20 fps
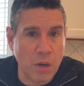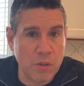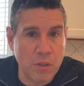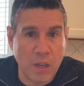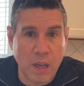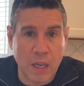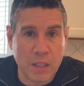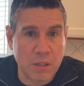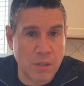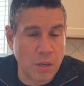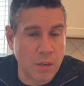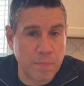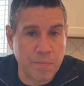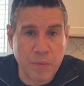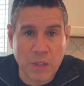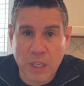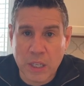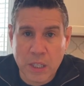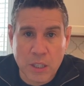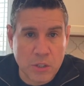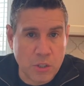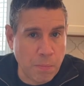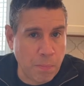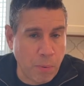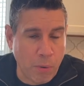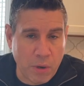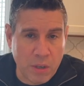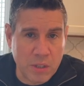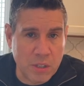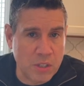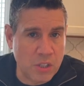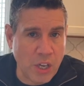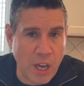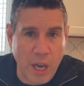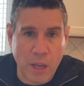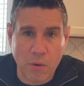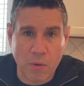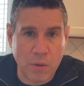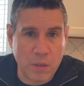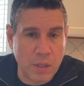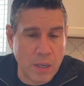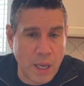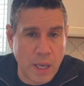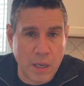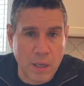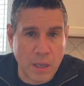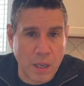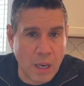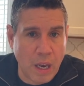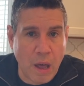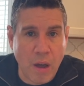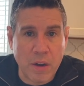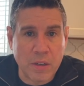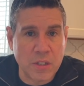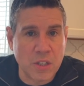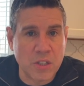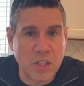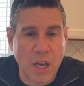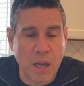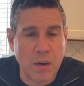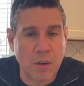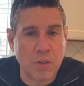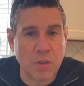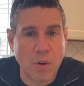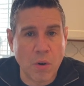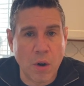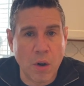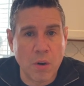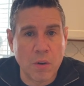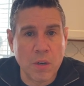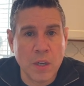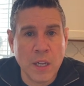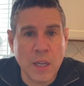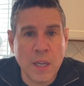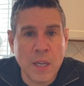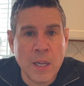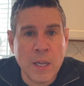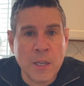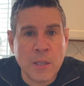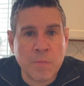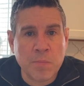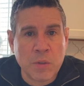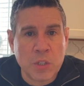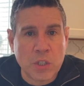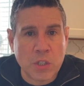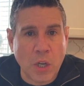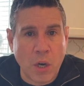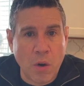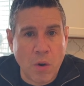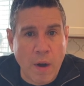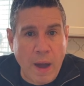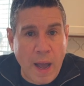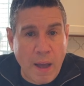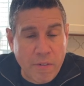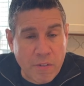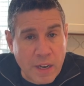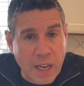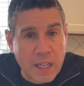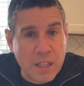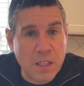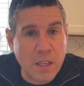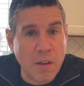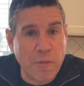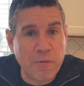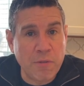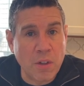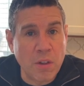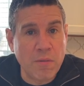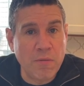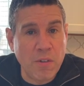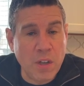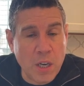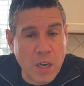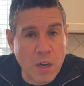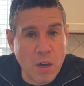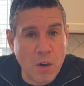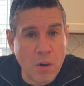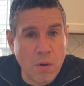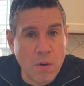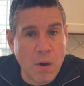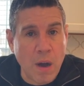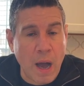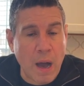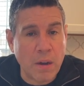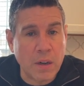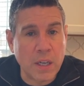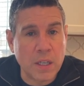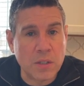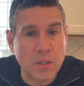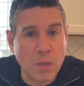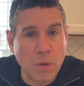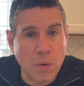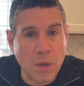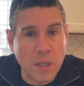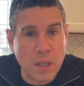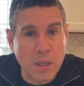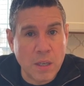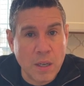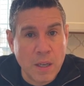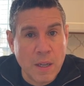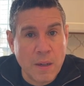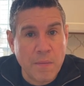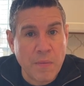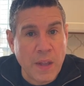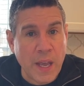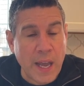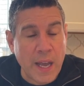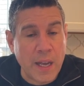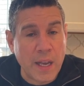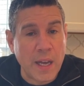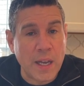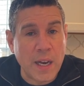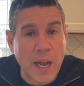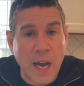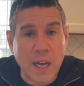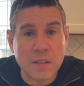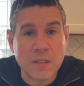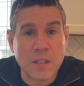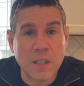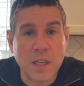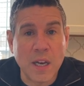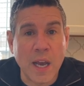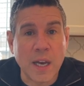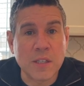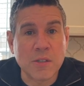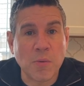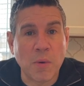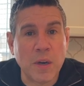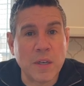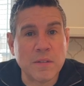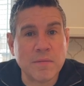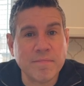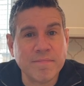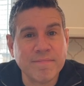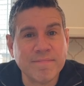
You guys are supporting the channel and allowing the channel to grow. So I have an idea for another video. I'll get to it, and on to the next one.